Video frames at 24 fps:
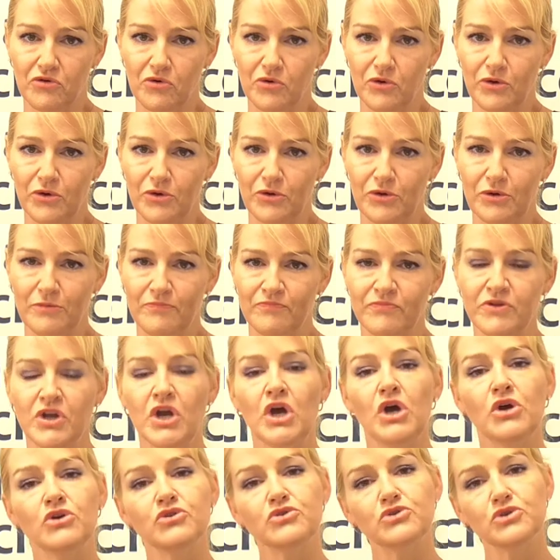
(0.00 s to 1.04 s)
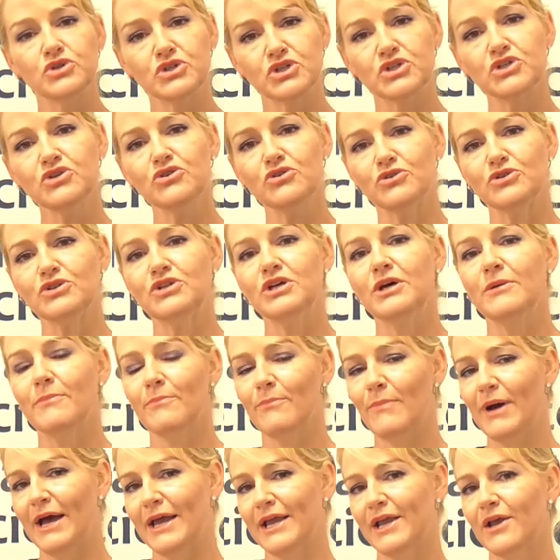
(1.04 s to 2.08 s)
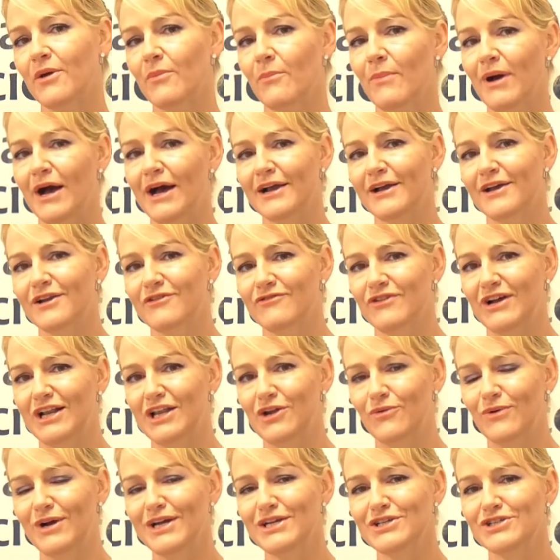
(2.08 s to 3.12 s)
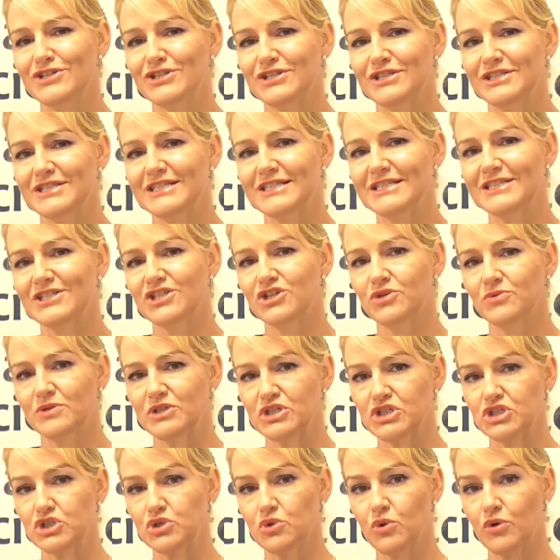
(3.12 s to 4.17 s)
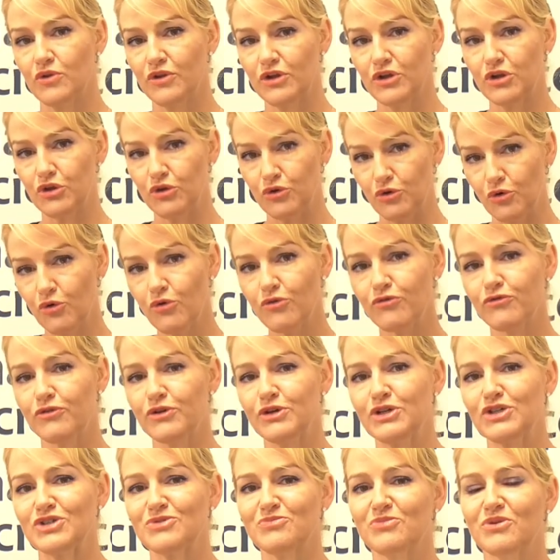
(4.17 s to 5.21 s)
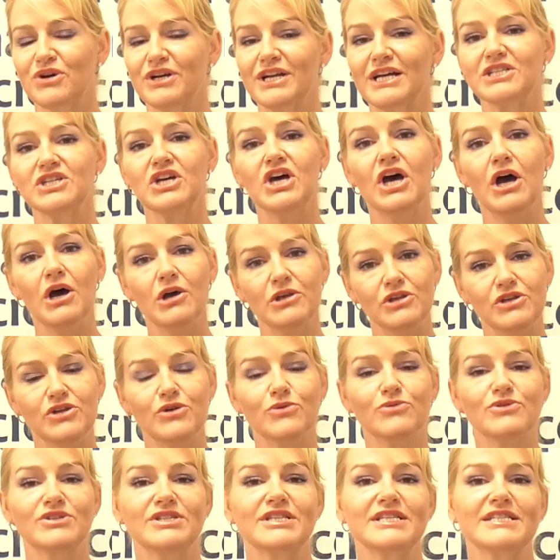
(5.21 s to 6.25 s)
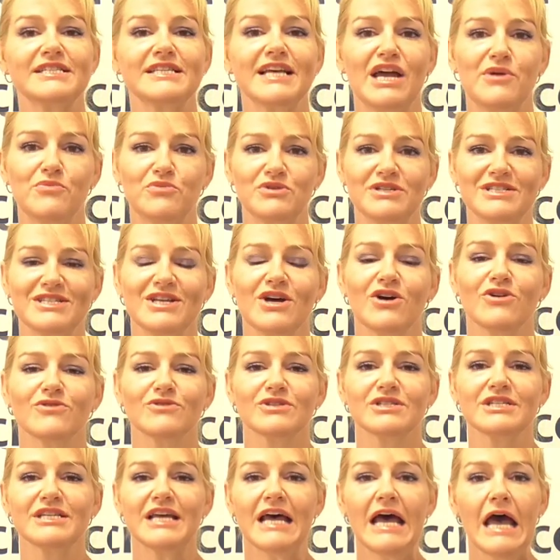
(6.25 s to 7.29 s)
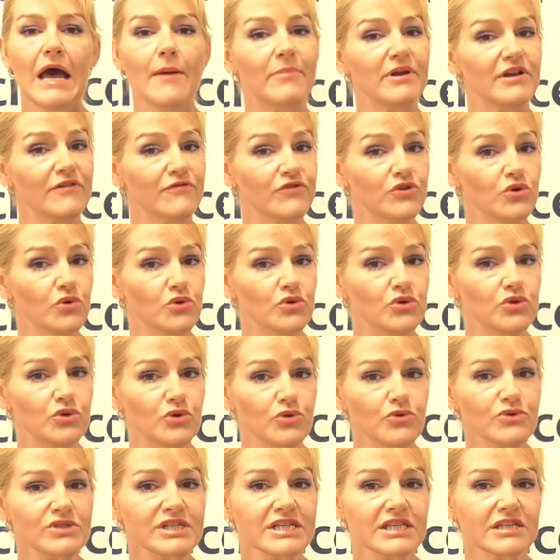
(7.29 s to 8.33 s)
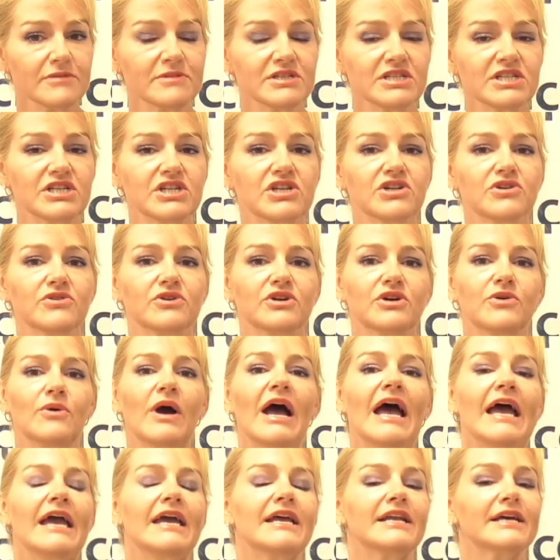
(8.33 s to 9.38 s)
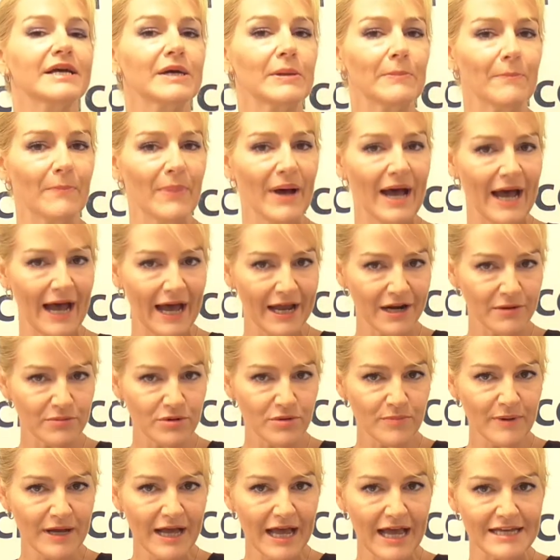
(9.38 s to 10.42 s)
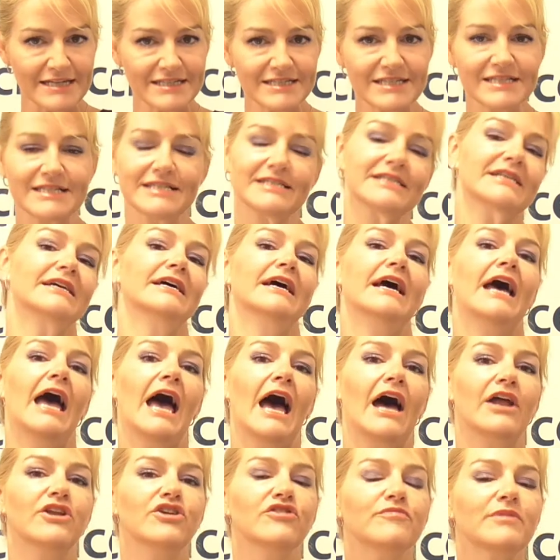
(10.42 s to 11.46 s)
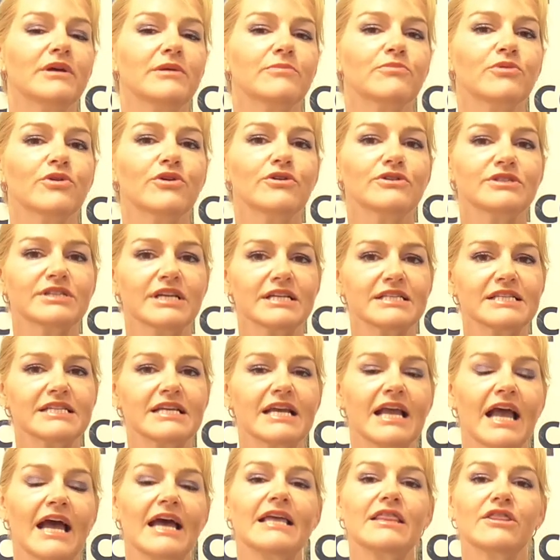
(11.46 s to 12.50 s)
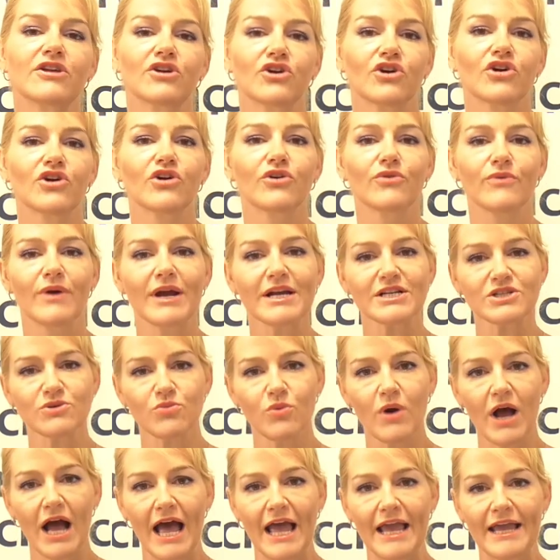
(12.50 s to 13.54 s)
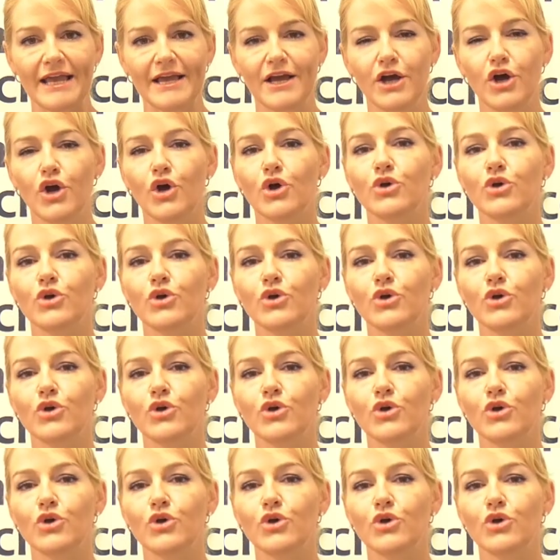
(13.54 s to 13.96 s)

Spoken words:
for you? You should make market evaluations to ensure that your finished product yields the same results. But if you're using the material in a compatible base and you've been processing it in the correct way,